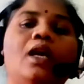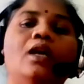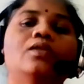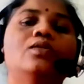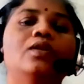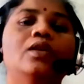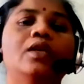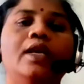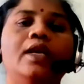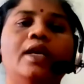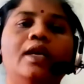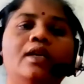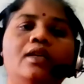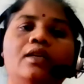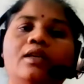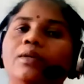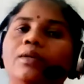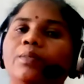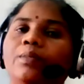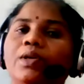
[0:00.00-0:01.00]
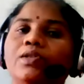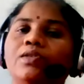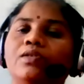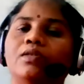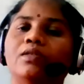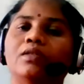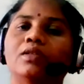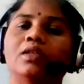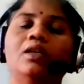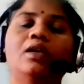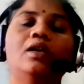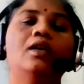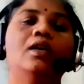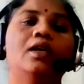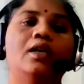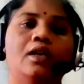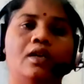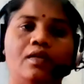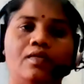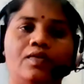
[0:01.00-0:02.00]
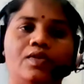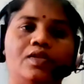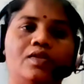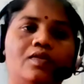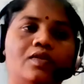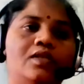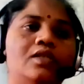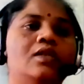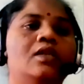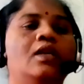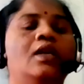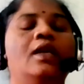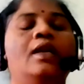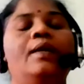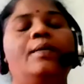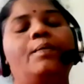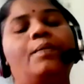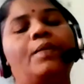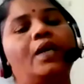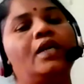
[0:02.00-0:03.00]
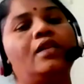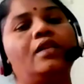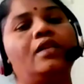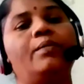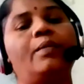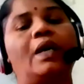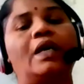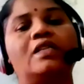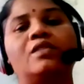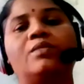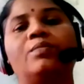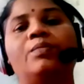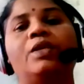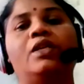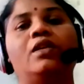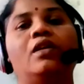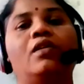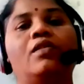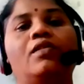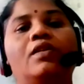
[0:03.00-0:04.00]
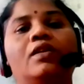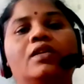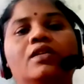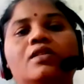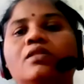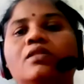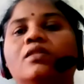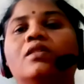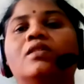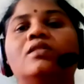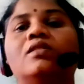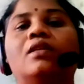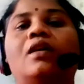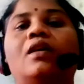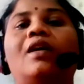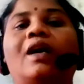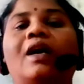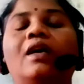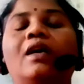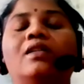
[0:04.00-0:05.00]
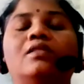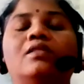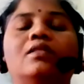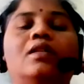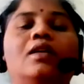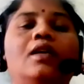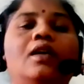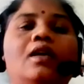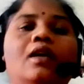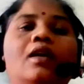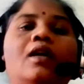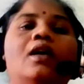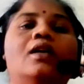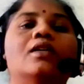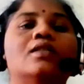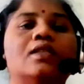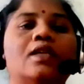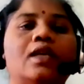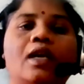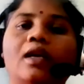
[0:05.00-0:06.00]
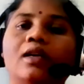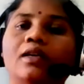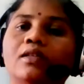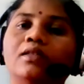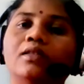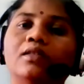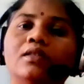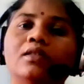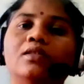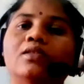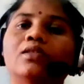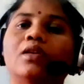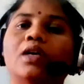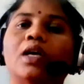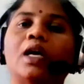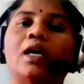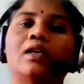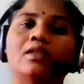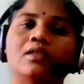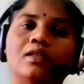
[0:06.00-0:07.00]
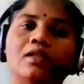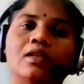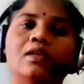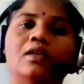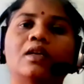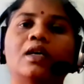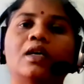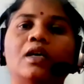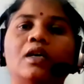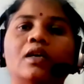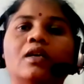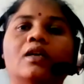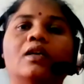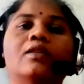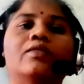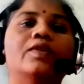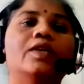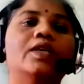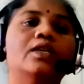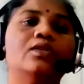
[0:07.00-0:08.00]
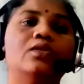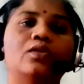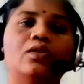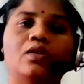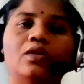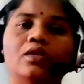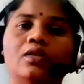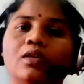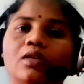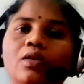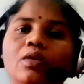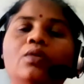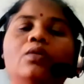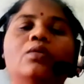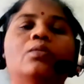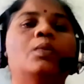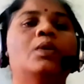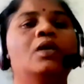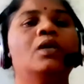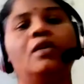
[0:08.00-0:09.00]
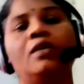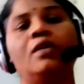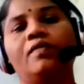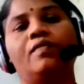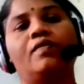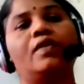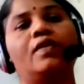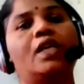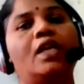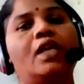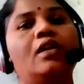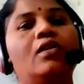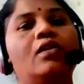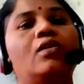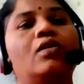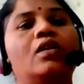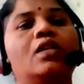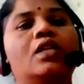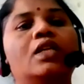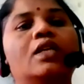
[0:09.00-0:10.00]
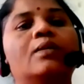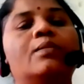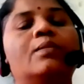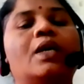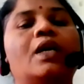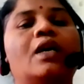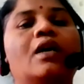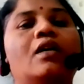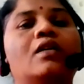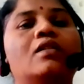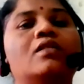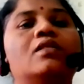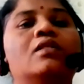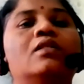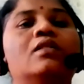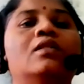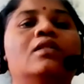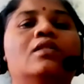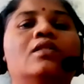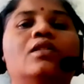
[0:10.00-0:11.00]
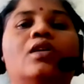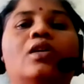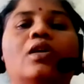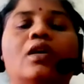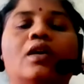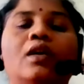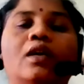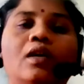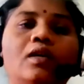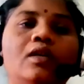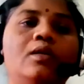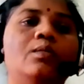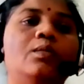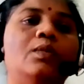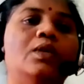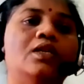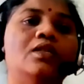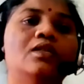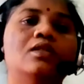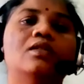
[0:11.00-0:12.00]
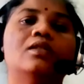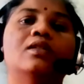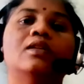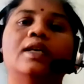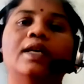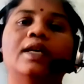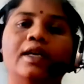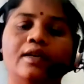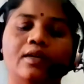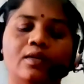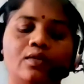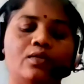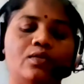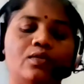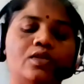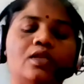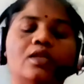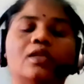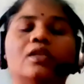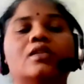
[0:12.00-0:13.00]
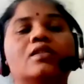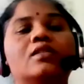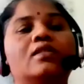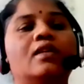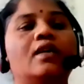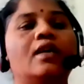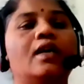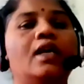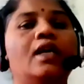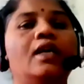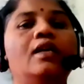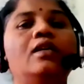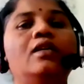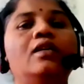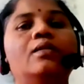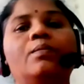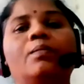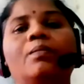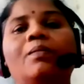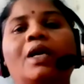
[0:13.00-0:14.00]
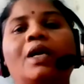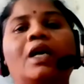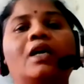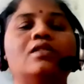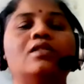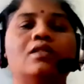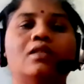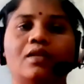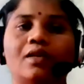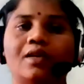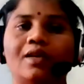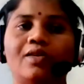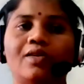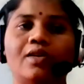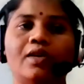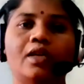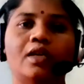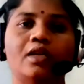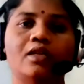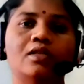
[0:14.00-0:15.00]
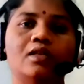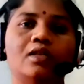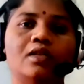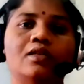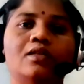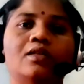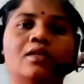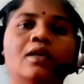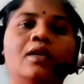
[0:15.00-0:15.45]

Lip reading: So again, it depends on the individuals. But the mass media audiences, as they are scattered, as they are living throughout the globe, We can call them as the anonymous, heterogeneous, and mass audiences.